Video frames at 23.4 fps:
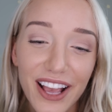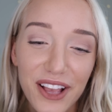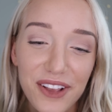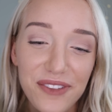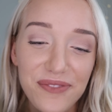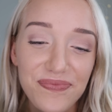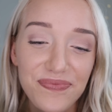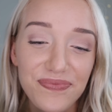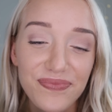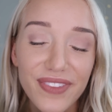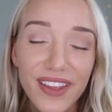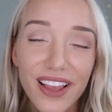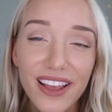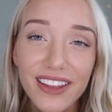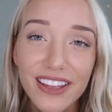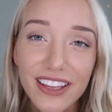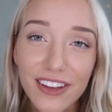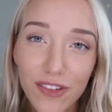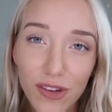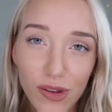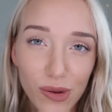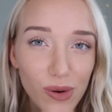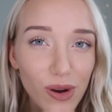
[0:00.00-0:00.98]
I'll
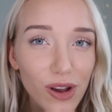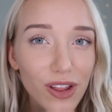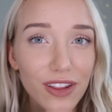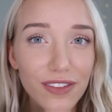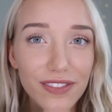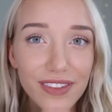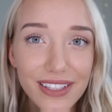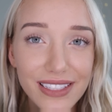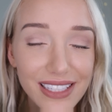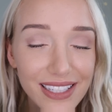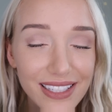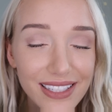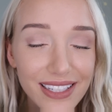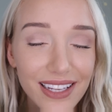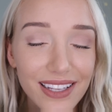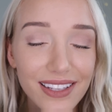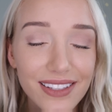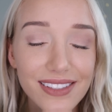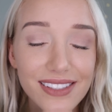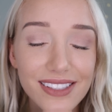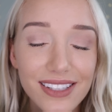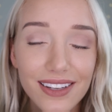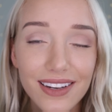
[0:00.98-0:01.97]
give you all the
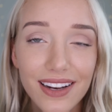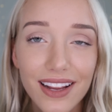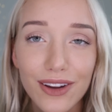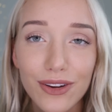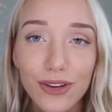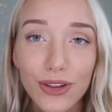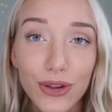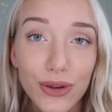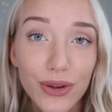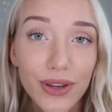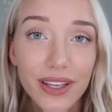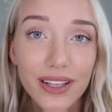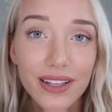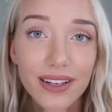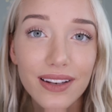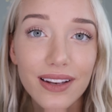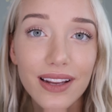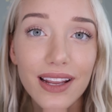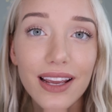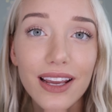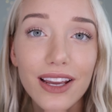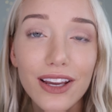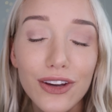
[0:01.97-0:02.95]
details on how you
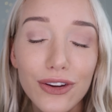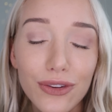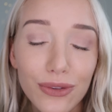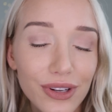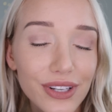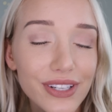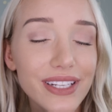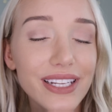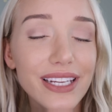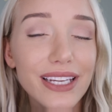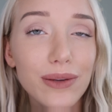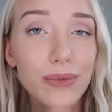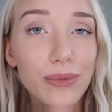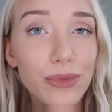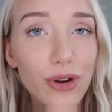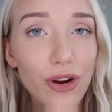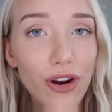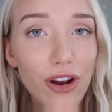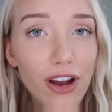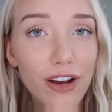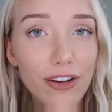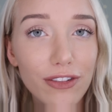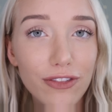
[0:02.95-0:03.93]
can redeem
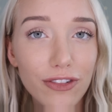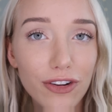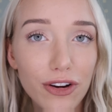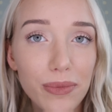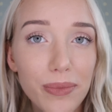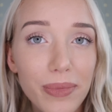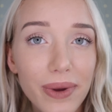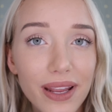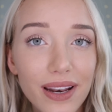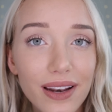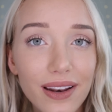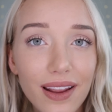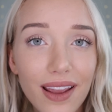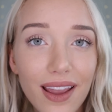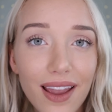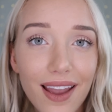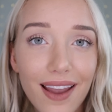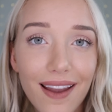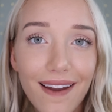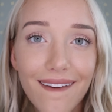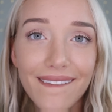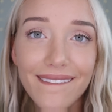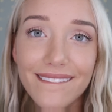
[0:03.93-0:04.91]
your offer, but
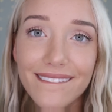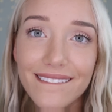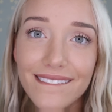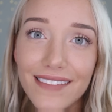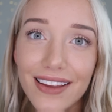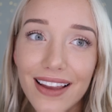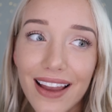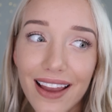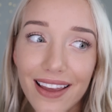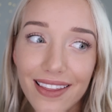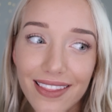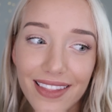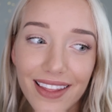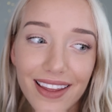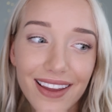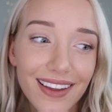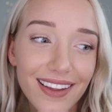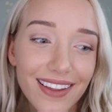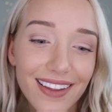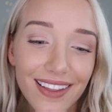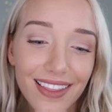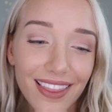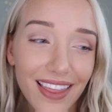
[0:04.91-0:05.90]
I
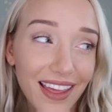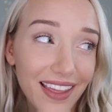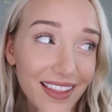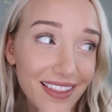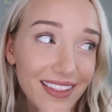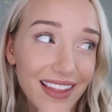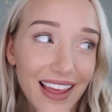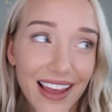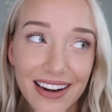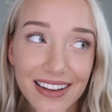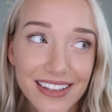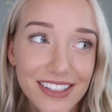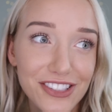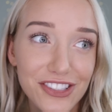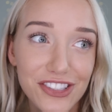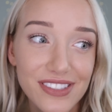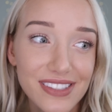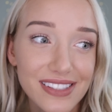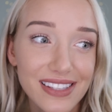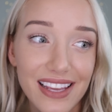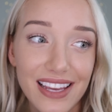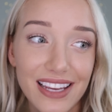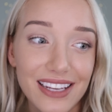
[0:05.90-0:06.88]
think that is
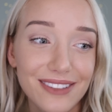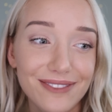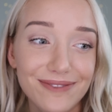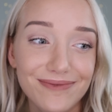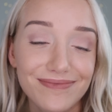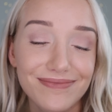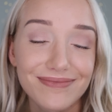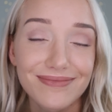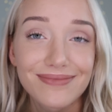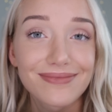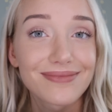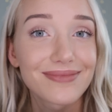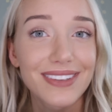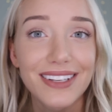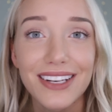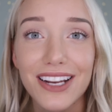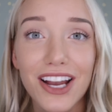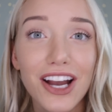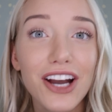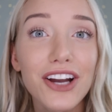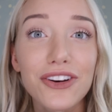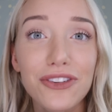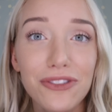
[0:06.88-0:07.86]
just like an
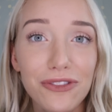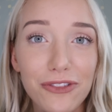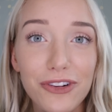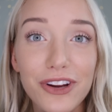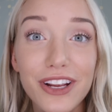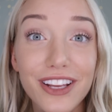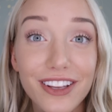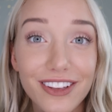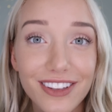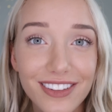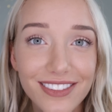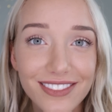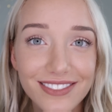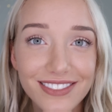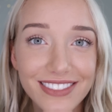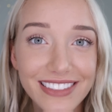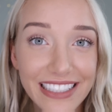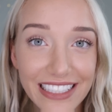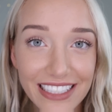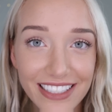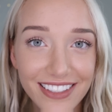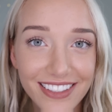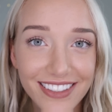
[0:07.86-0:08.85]
unreal
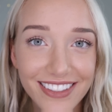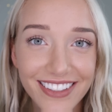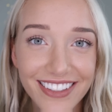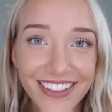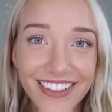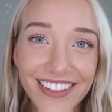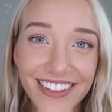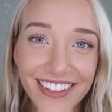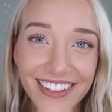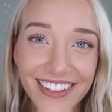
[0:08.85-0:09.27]
deal.